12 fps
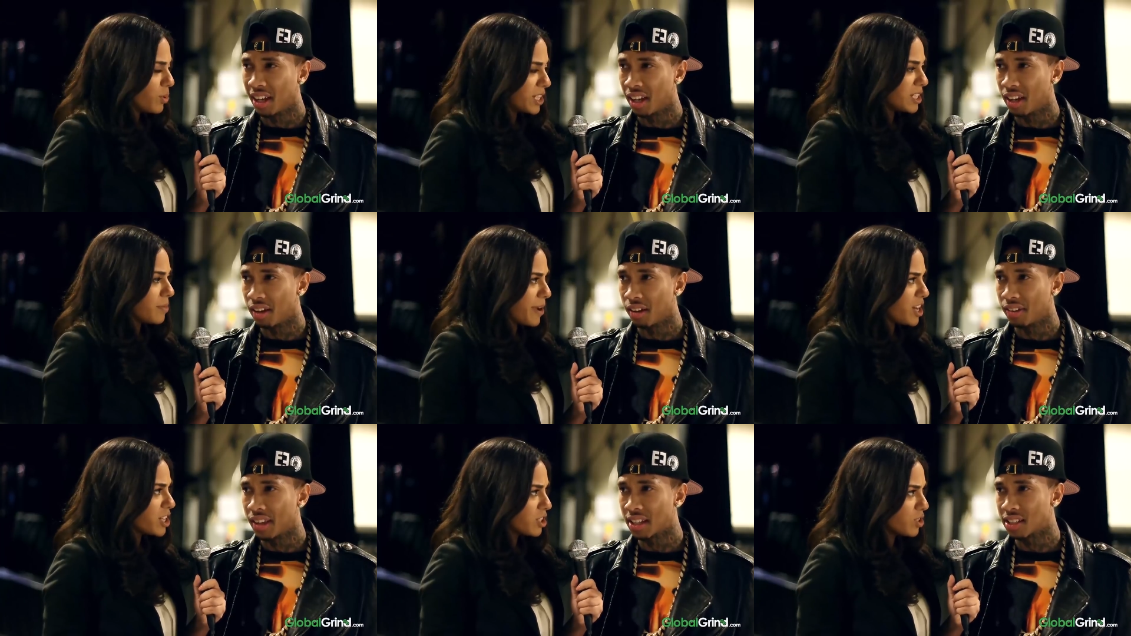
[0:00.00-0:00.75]
Speaker 1: tweeted
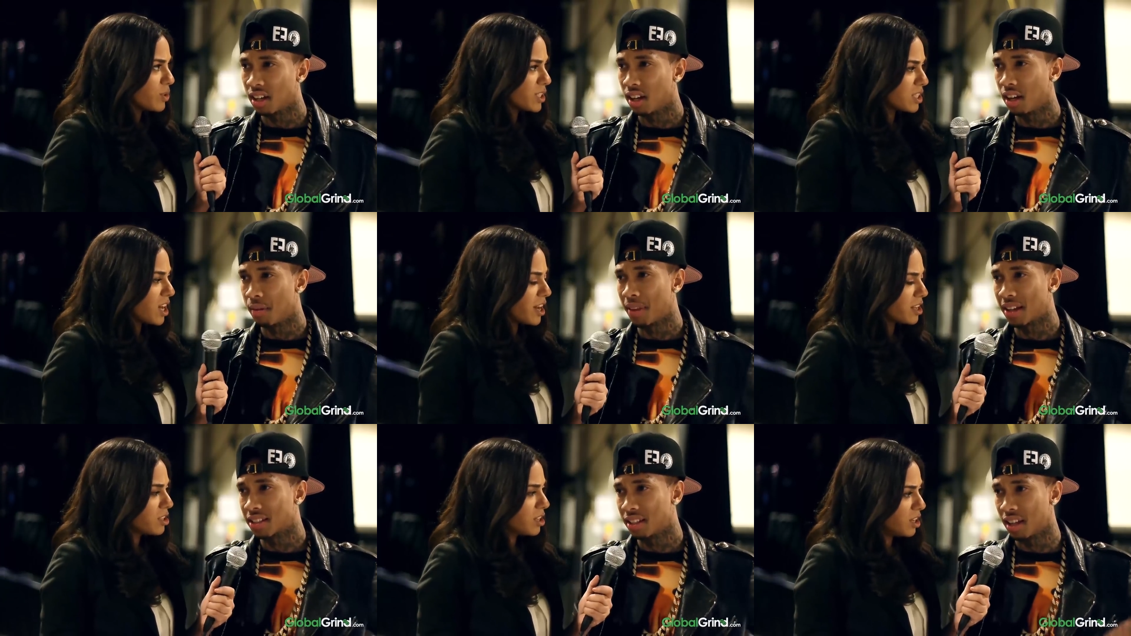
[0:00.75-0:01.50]
about his suicide.
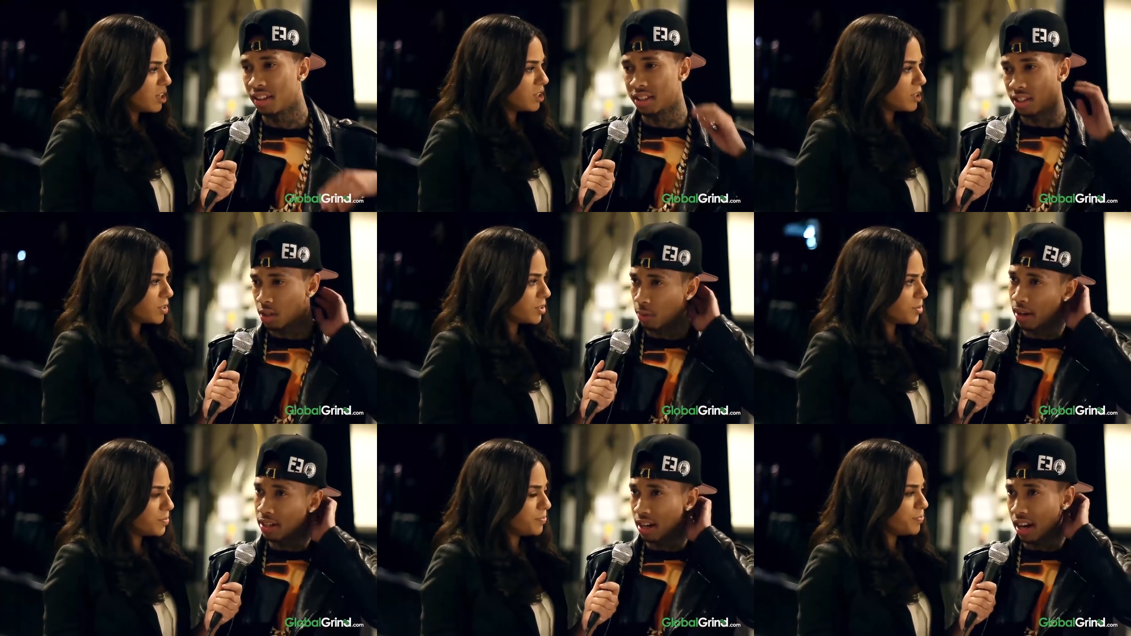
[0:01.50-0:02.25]
That's another
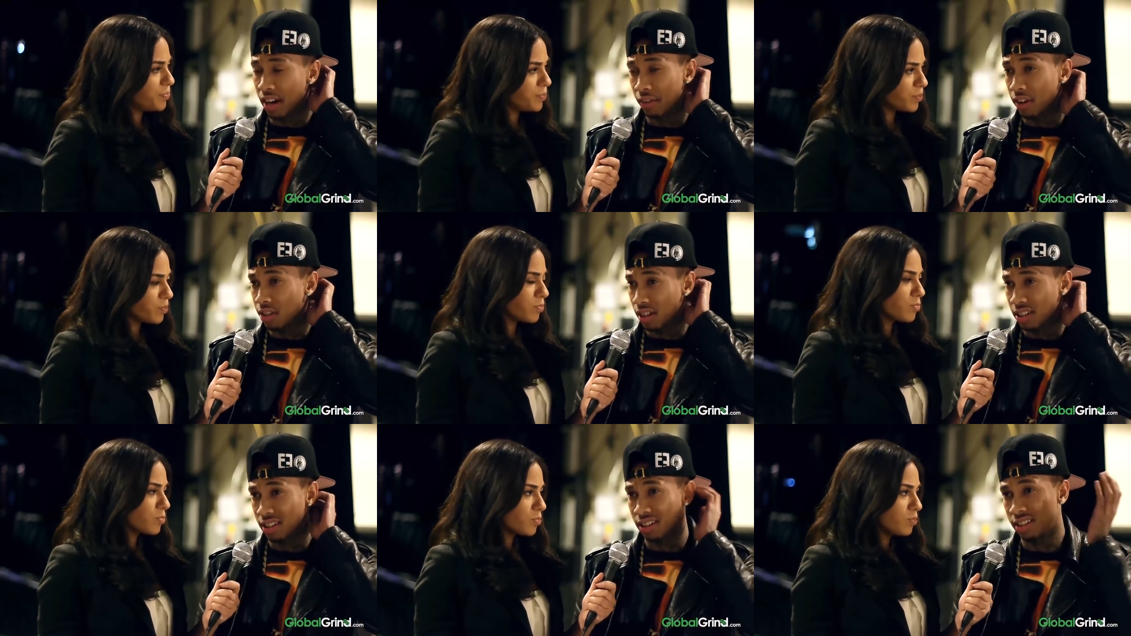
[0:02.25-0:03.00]
situation I never
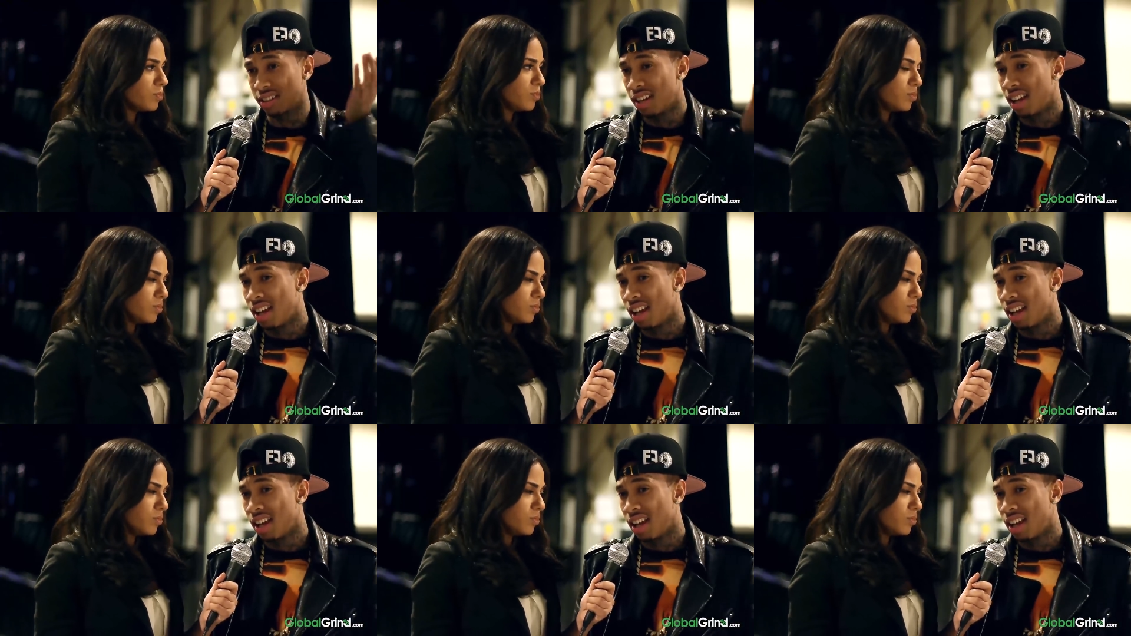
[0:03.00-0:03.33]
addressed because,